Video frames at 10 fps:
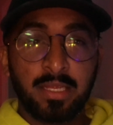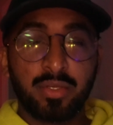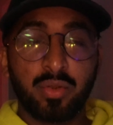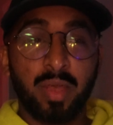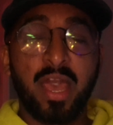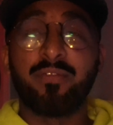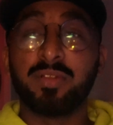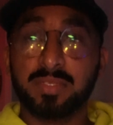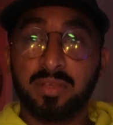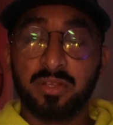to have a
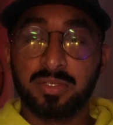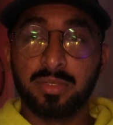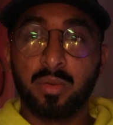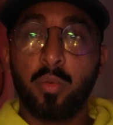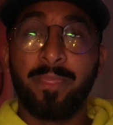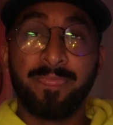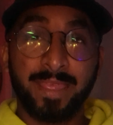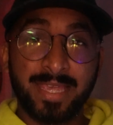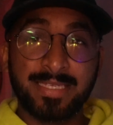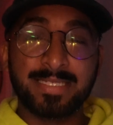discussion when
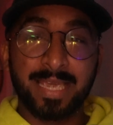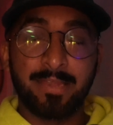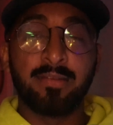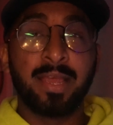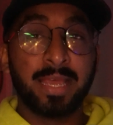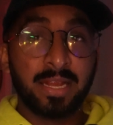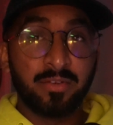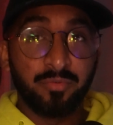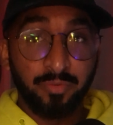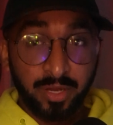things get
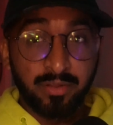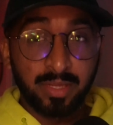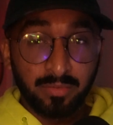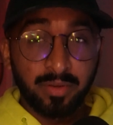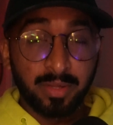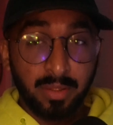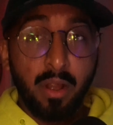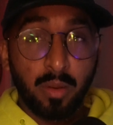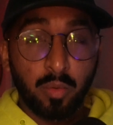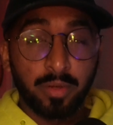really, really
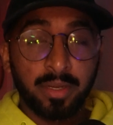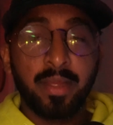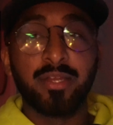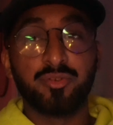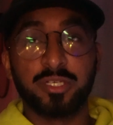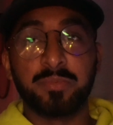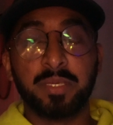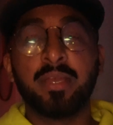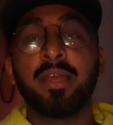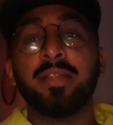awkward. And trust
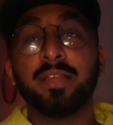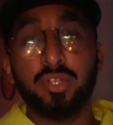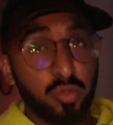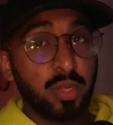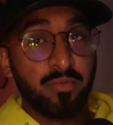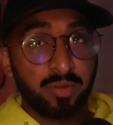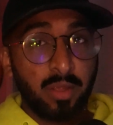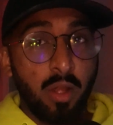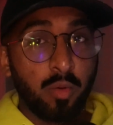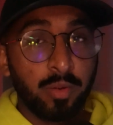me, they do get really
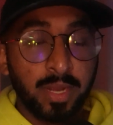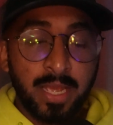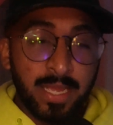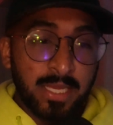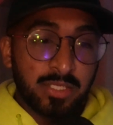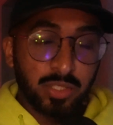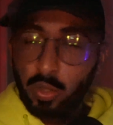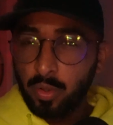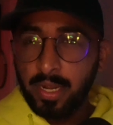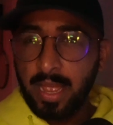awkward. So you
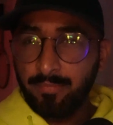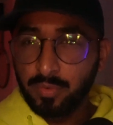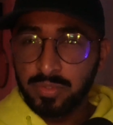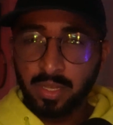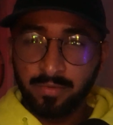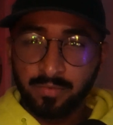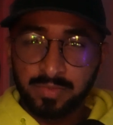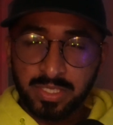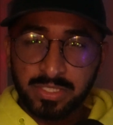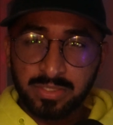don't want to have those kind of
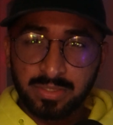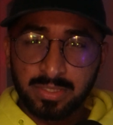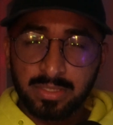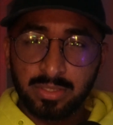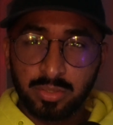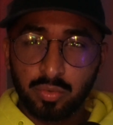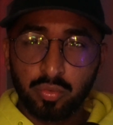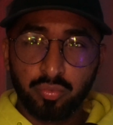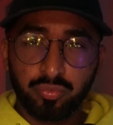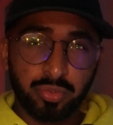conversations.
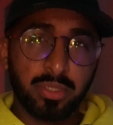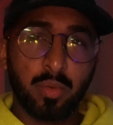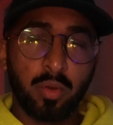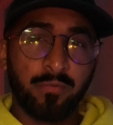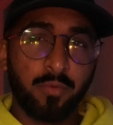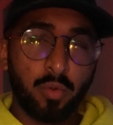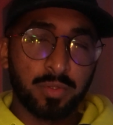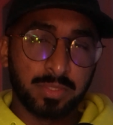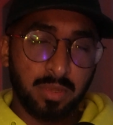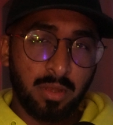You really want to
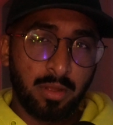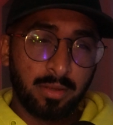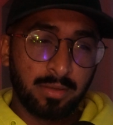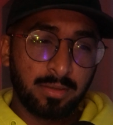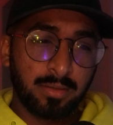focus on